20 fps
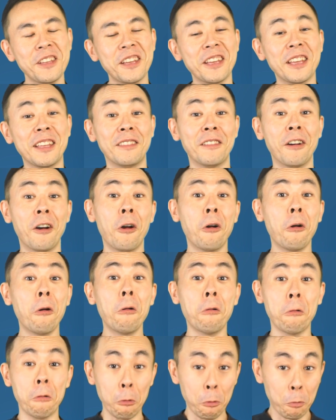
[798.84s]
in
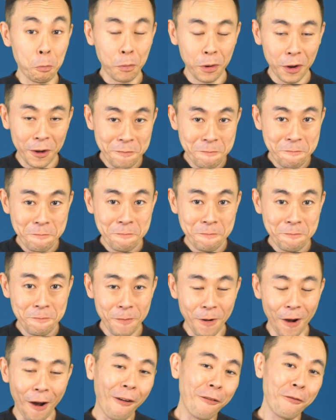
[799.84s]
hope
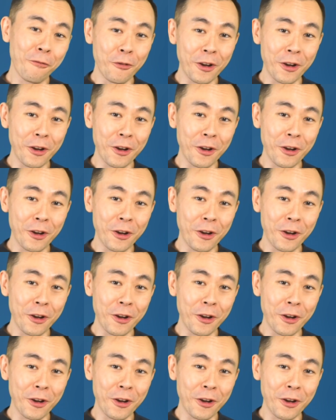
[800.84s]
of